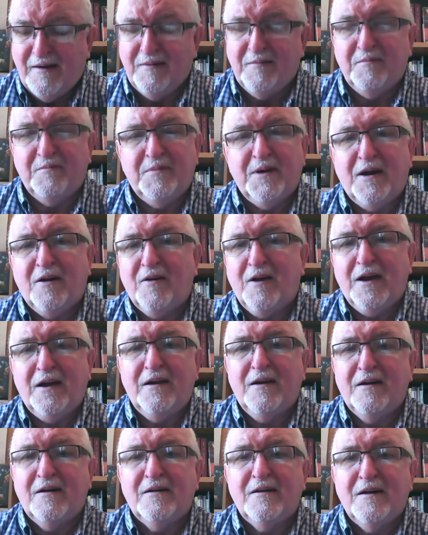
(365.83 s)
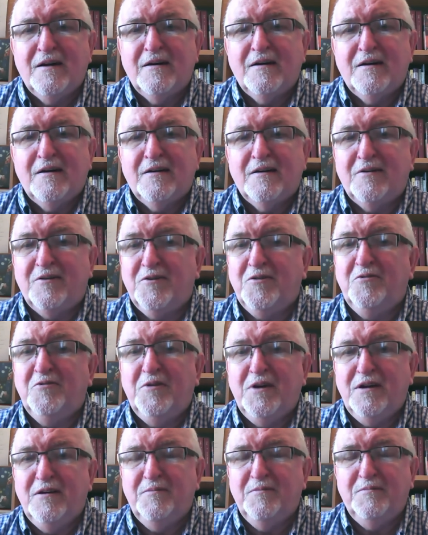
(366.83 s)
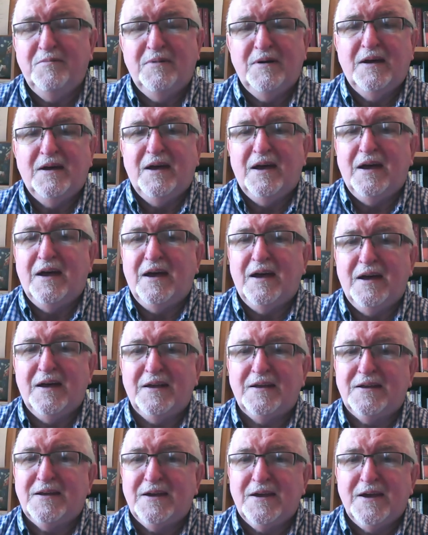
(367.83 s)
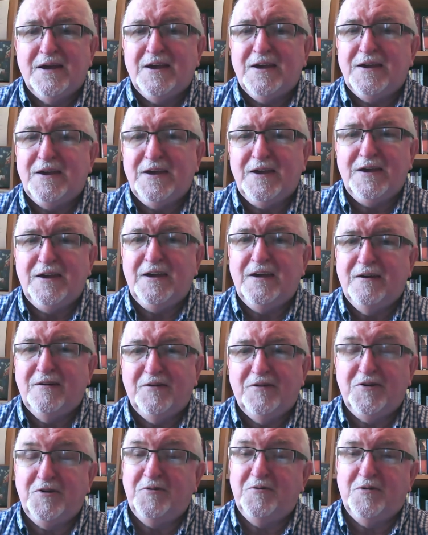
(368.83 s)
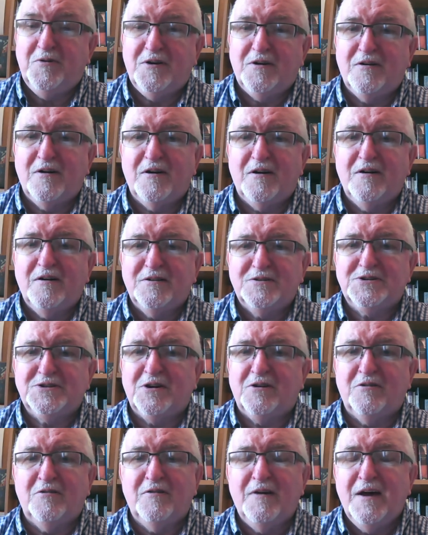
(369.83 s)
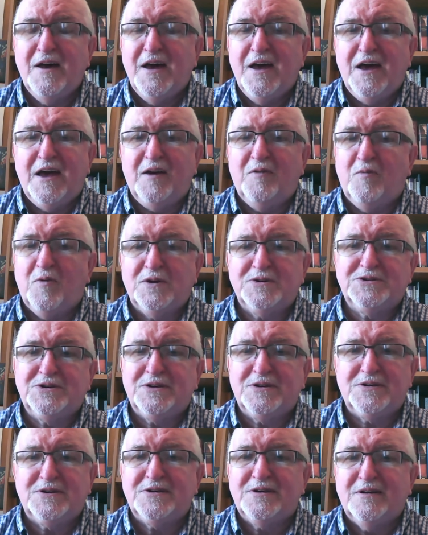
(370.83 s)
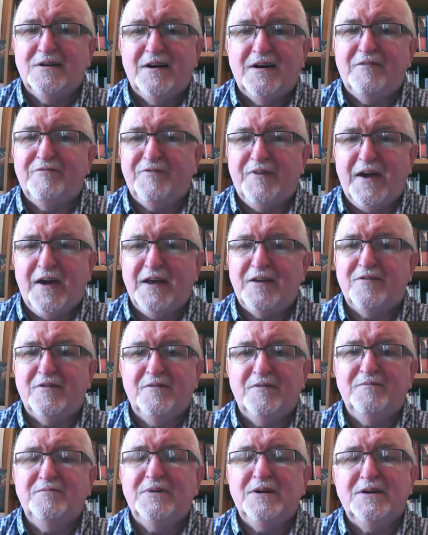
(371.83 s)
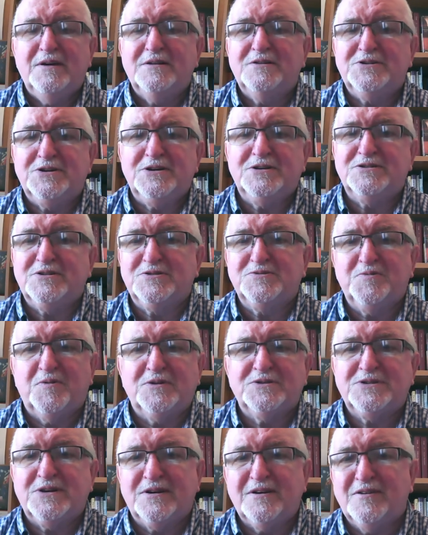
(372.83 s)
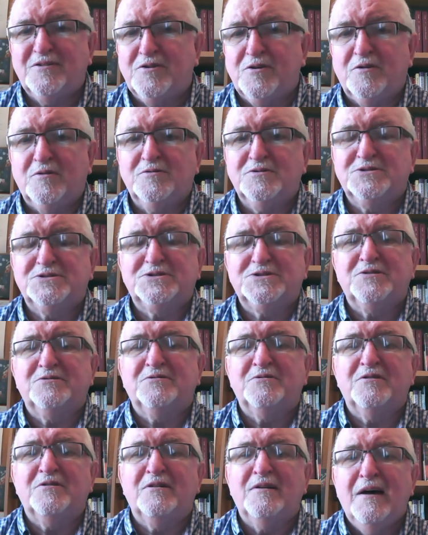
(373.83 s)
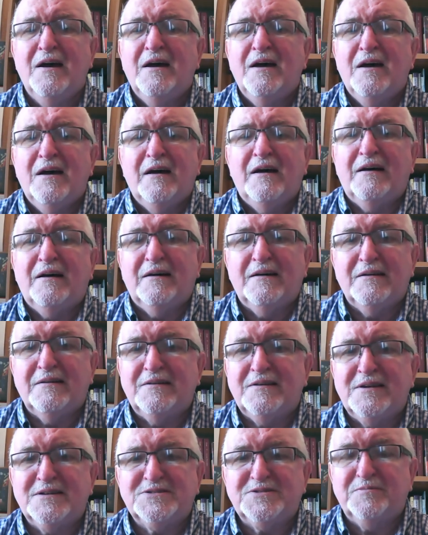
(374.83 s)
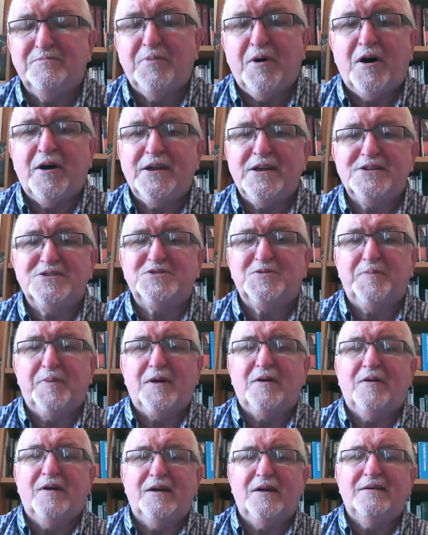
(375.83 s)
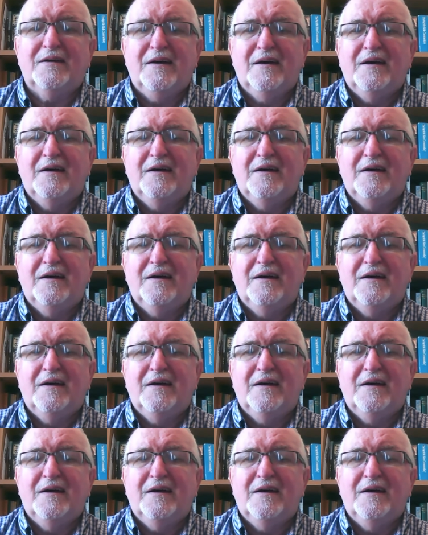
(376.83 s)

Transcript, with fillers: Mary knew him and he knew her. So it wasn't a phantom. Jesus wasn't a ghost or a uh, disembodied spirit.